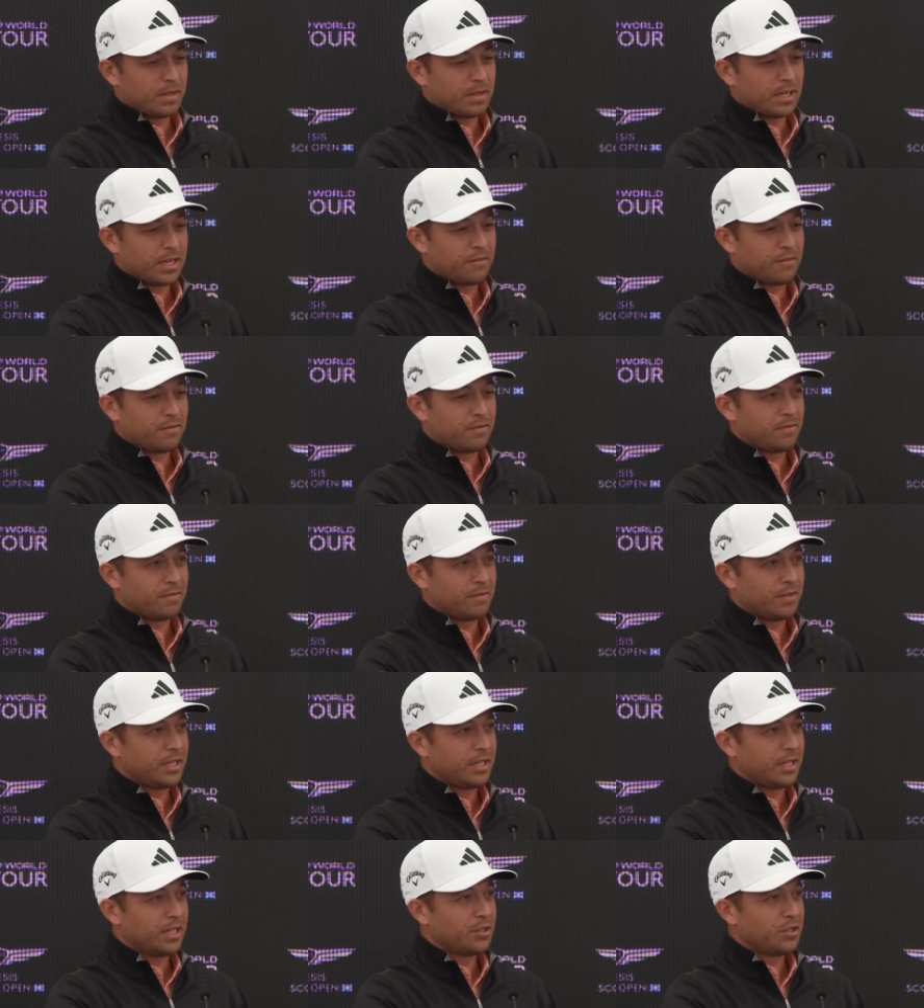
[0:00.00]
kind of
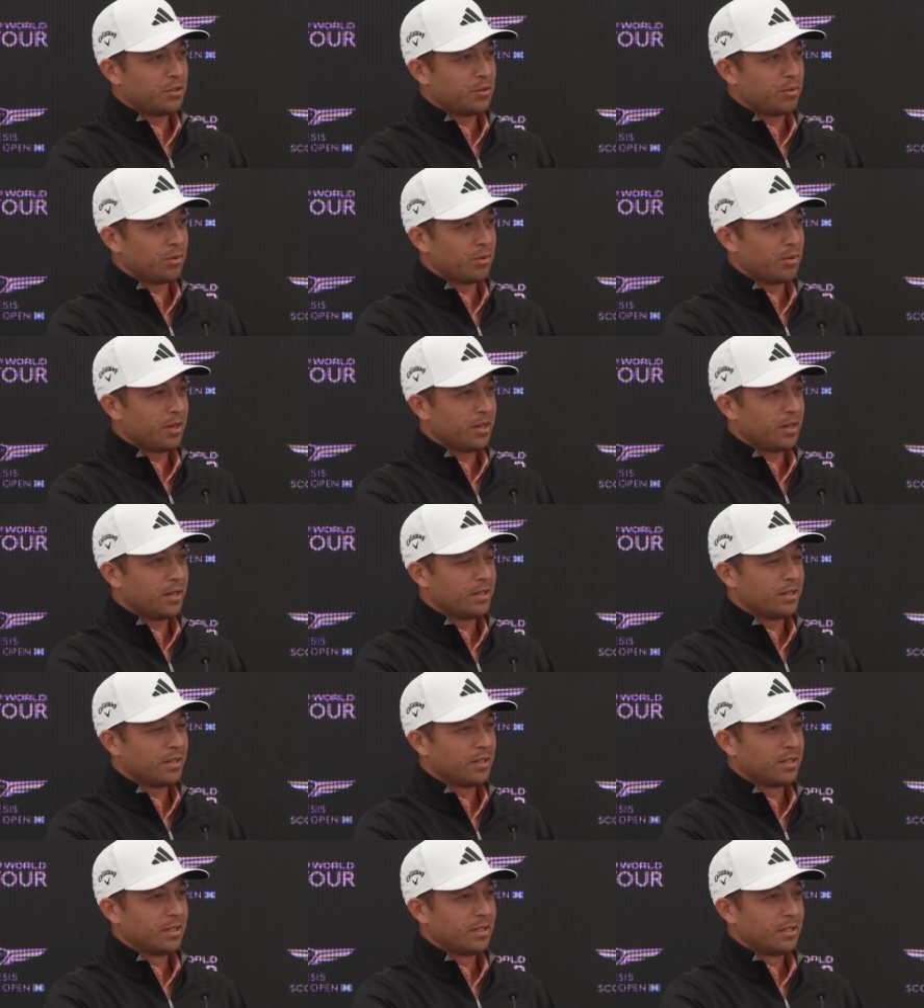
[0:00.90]
leading into a point,
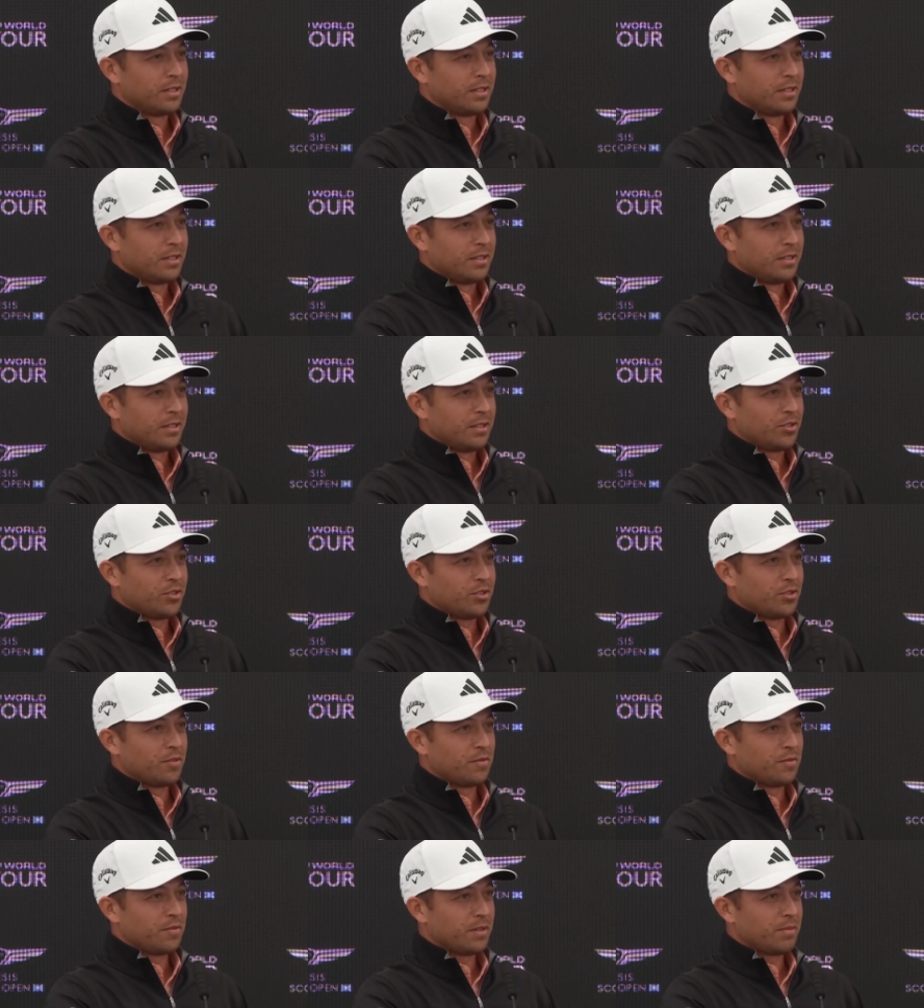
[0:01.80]
and
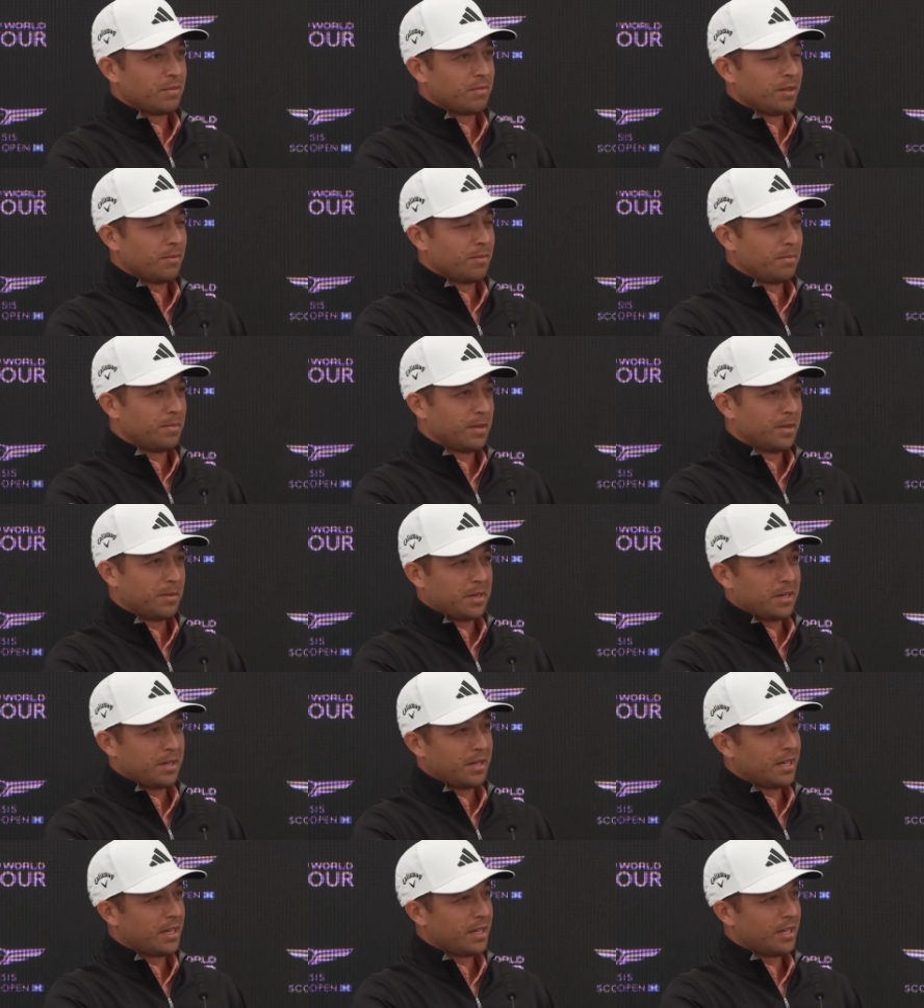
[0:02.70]
sort of my, my
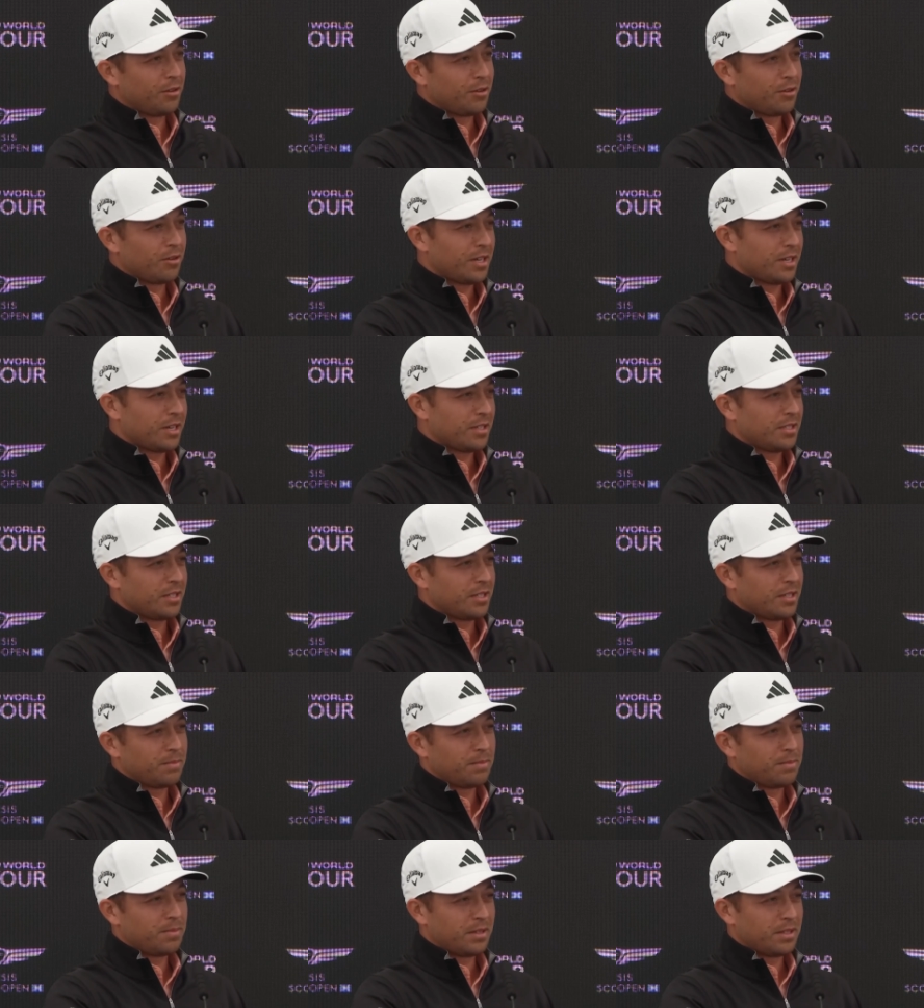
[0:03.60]
body got a little crossed up.